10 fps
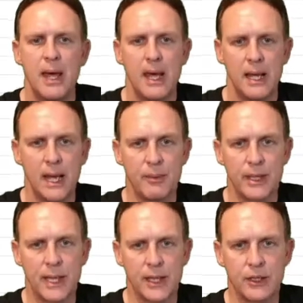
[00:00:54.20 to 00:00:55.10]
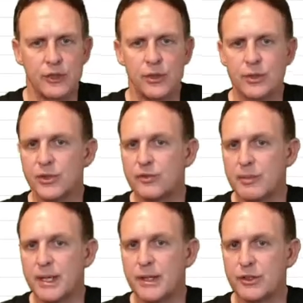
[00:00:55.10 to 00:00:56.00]
Now we can actually do this from
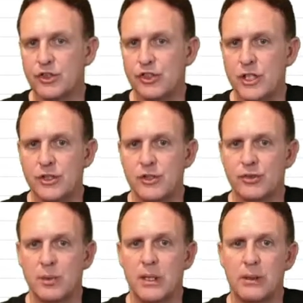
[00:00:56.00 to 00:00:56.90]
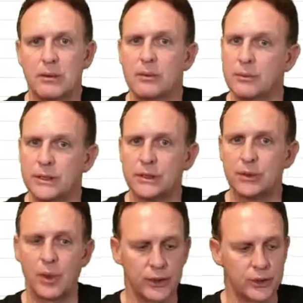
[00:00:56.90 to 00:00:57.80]
another sheet as well, which is
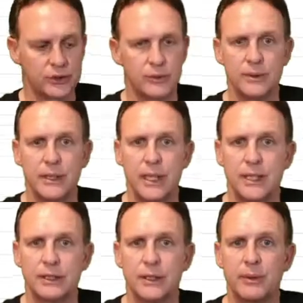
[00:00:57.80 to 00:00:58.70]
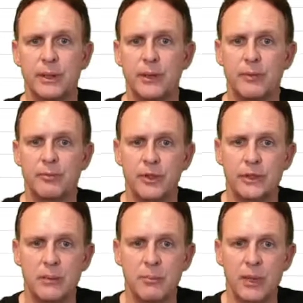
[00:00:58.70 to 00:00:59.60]
quite useful. So we could, for
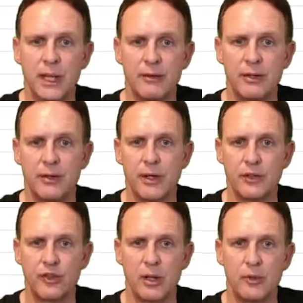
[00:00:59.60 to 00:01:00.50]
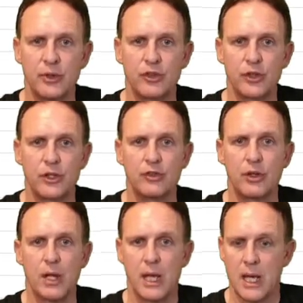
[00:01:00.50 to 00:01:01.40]
example, have here a summary sheet,
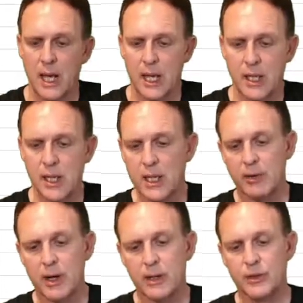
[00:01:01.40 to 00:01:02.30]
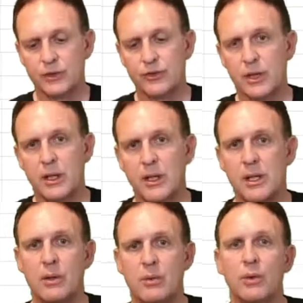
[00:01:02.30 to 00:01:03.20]
and here I could say
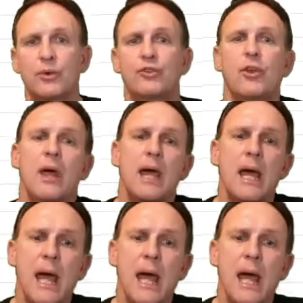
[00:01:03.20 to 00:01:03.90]
equals, and